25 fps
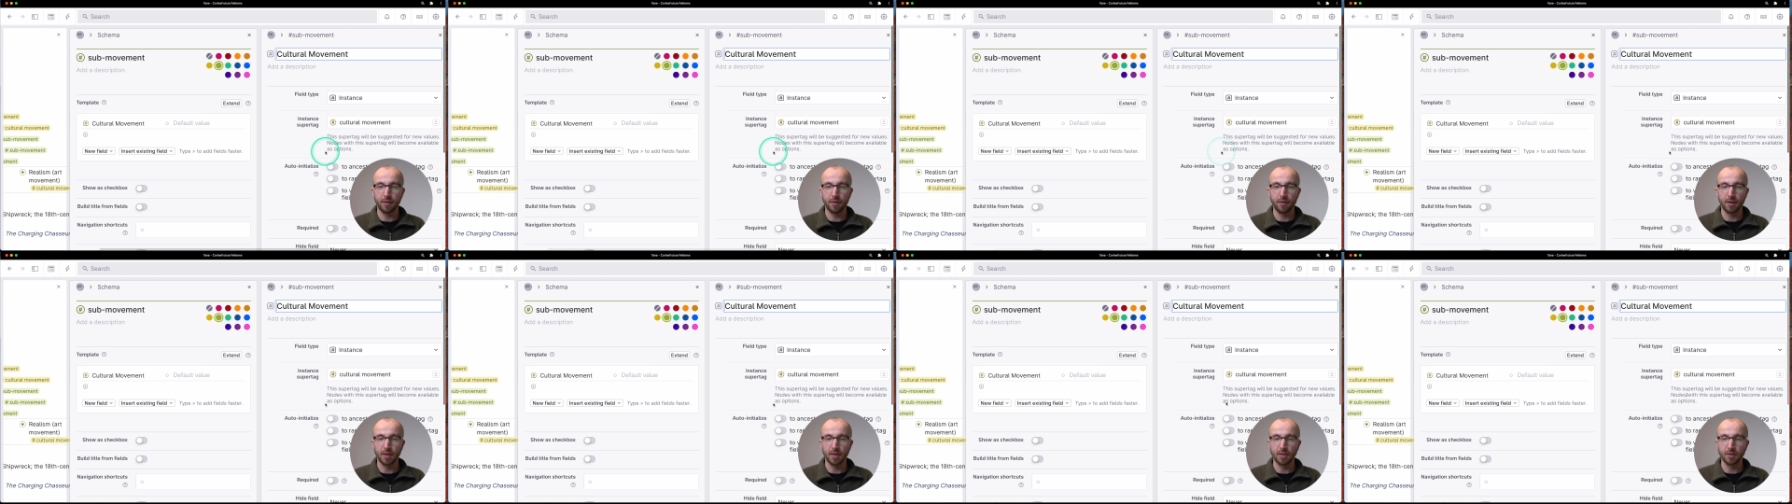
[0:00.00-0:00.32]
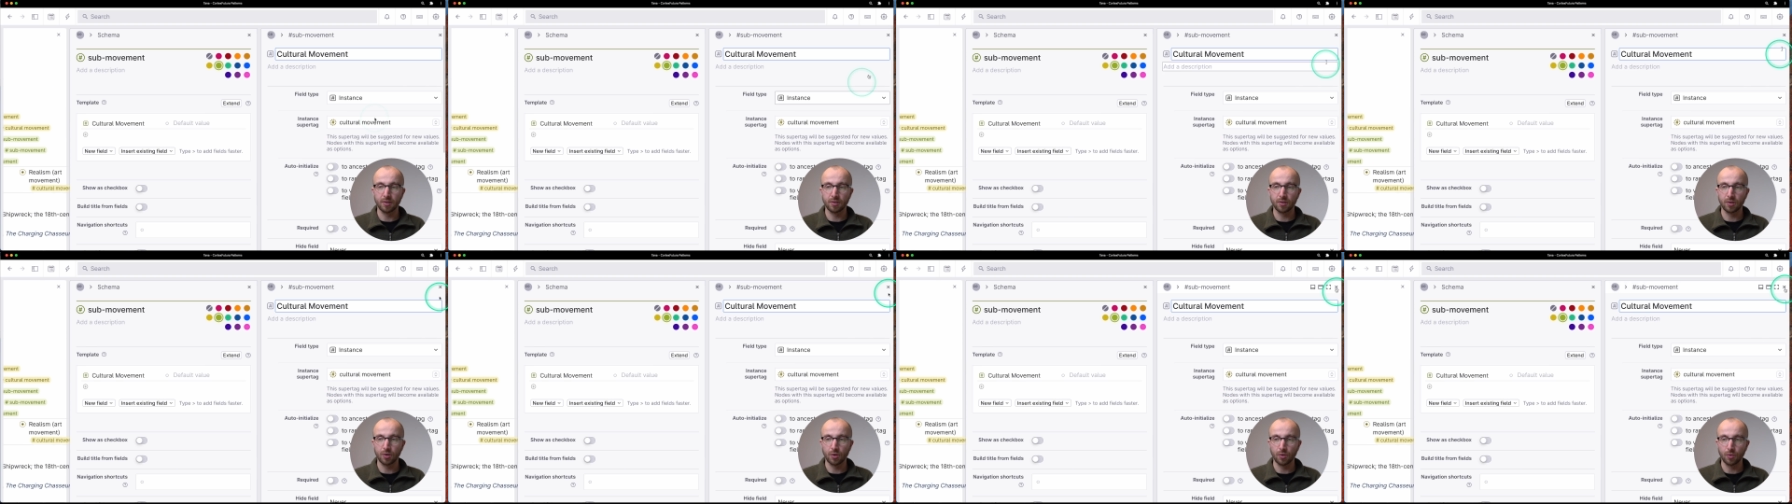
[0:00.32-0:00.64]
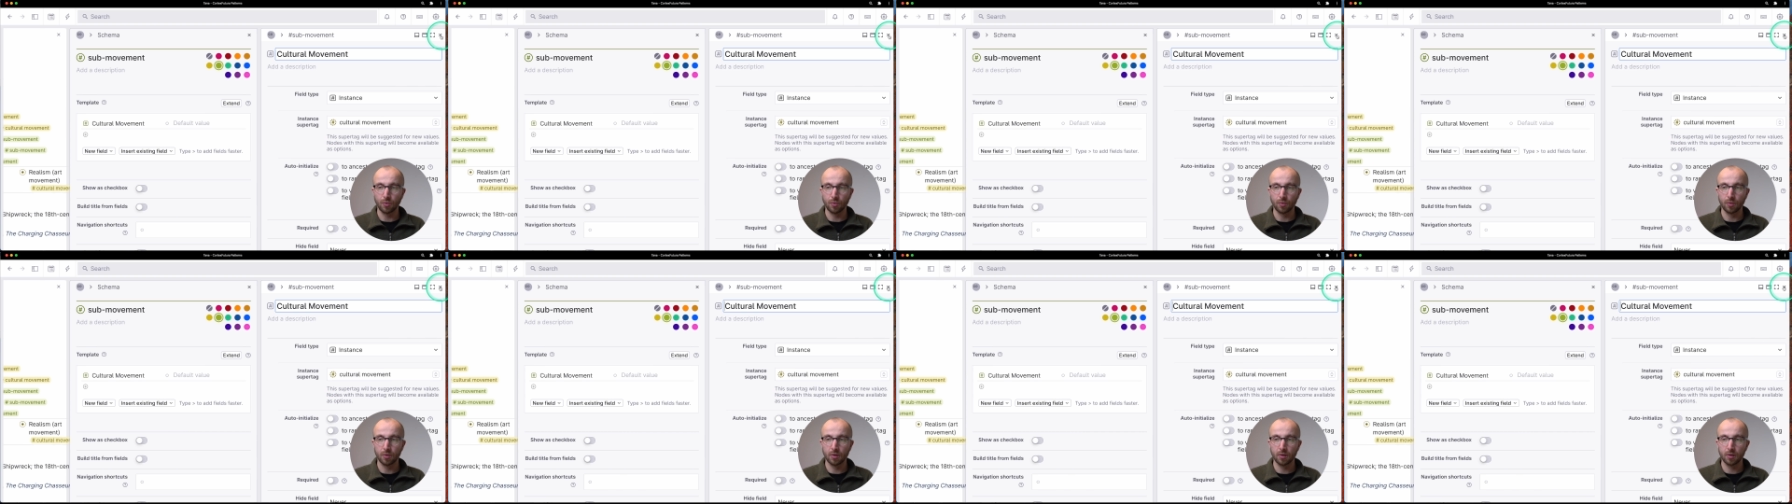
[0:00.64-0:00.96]
these
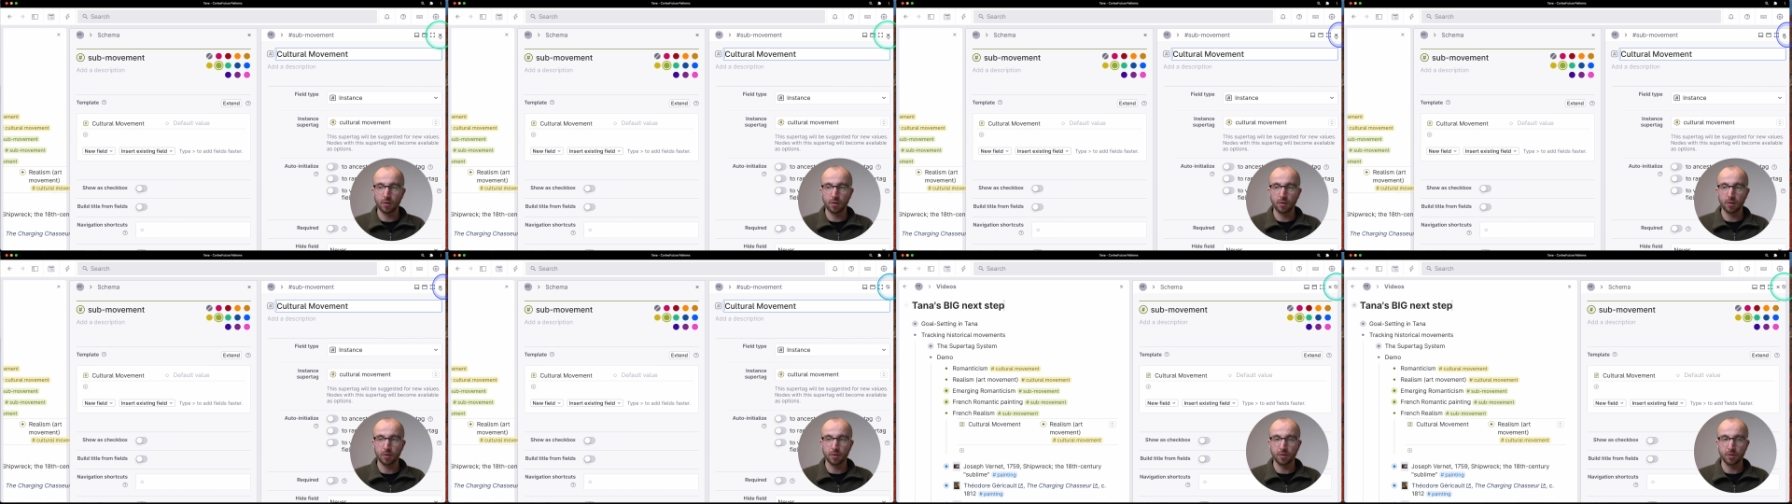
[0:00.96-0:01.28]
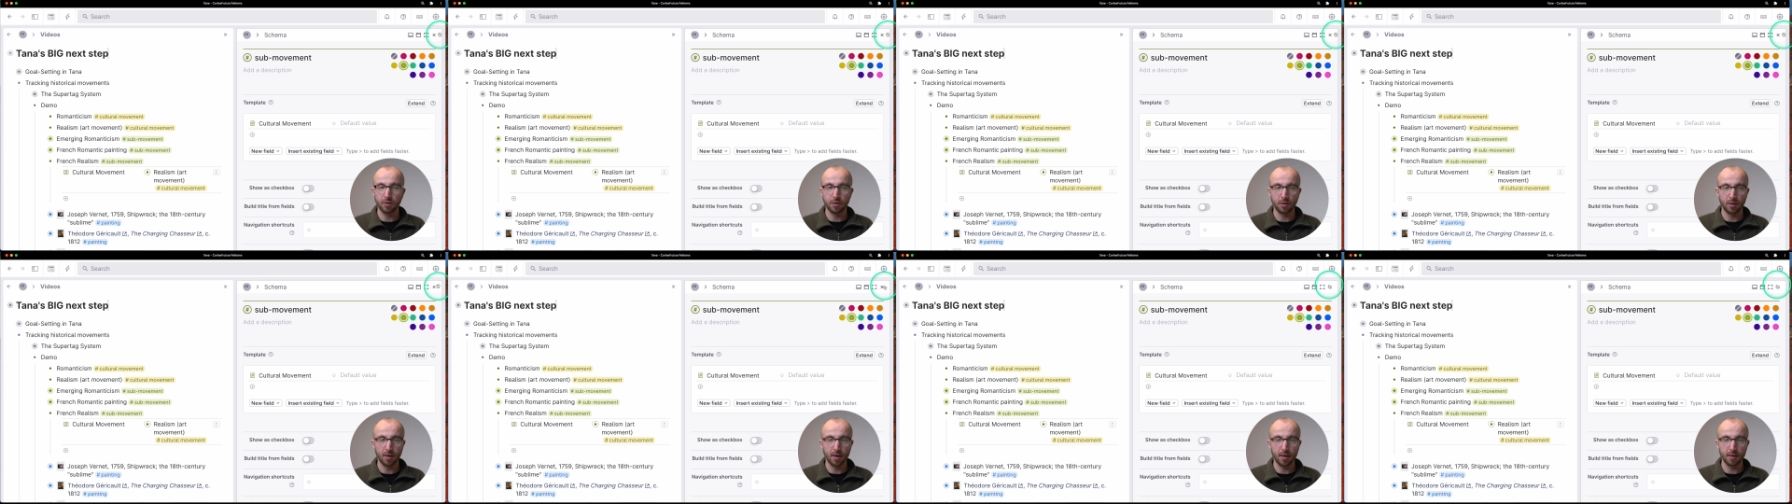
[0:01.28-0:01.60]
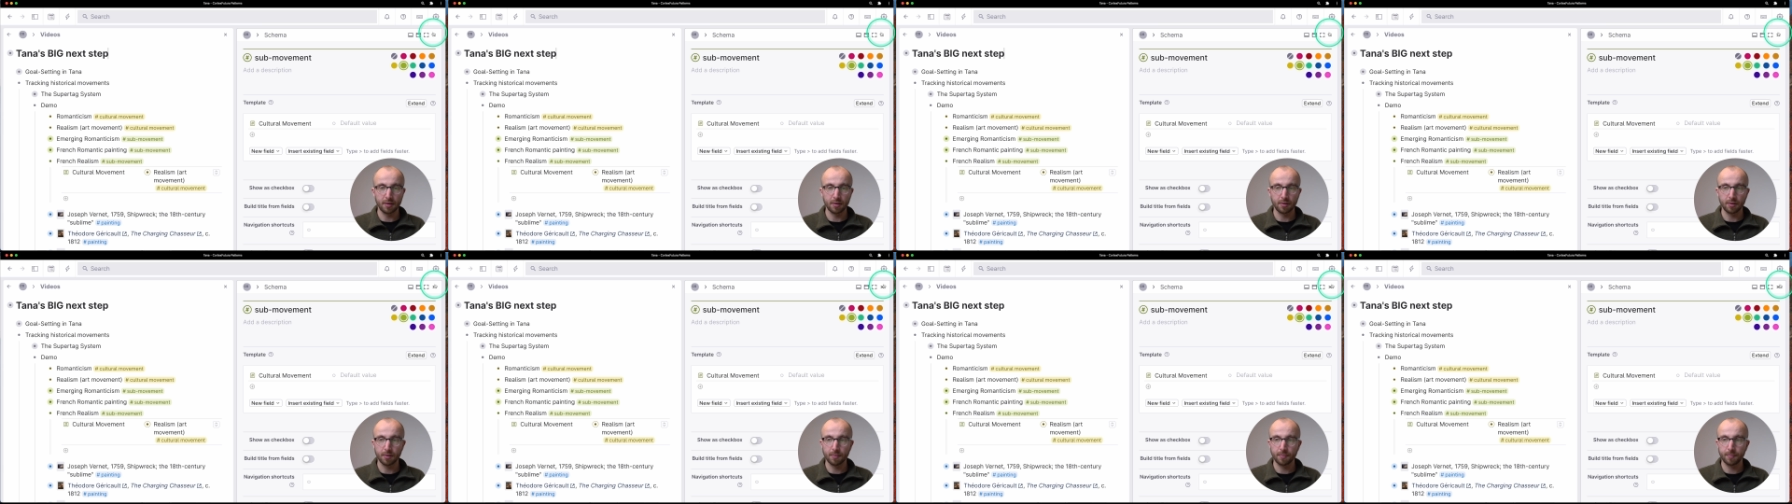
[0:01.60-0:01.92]
two
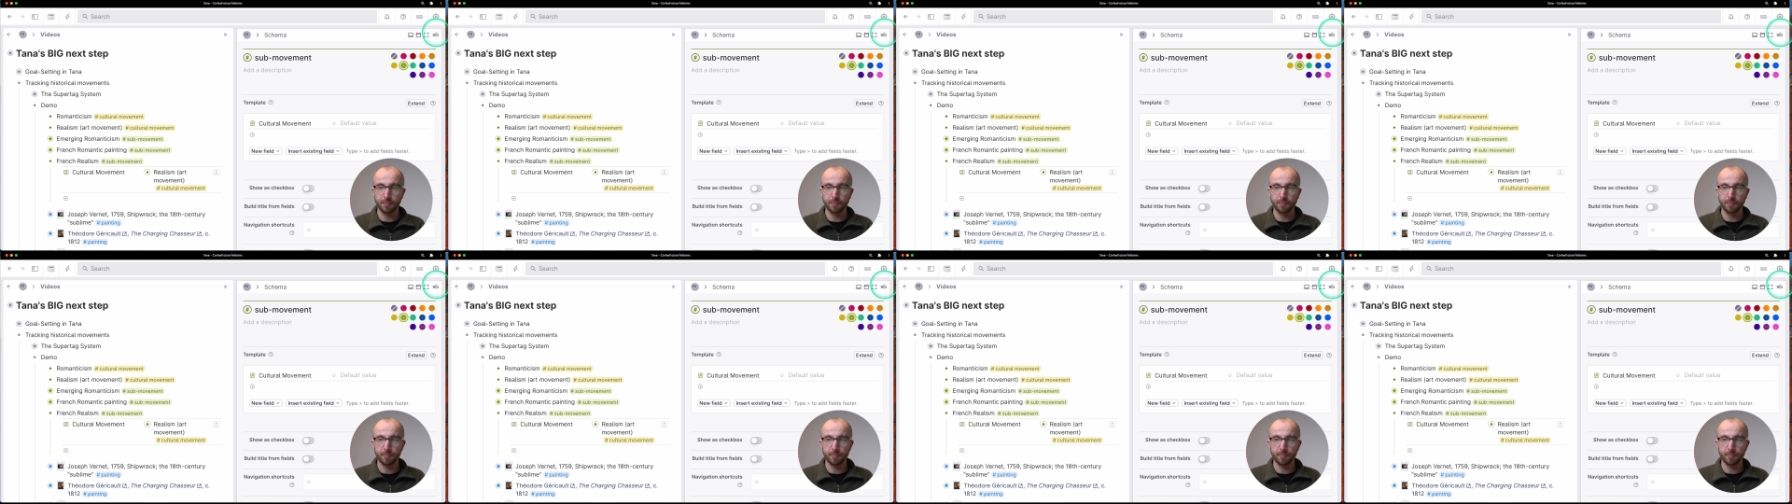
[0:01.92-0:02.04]
together.